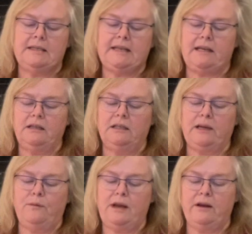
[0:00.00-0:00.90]
take a look
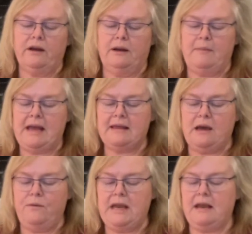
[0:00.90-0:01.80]
at what you're going to make
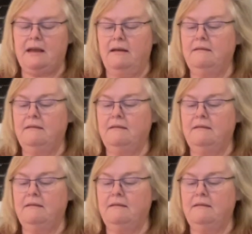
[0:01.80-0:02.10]
that week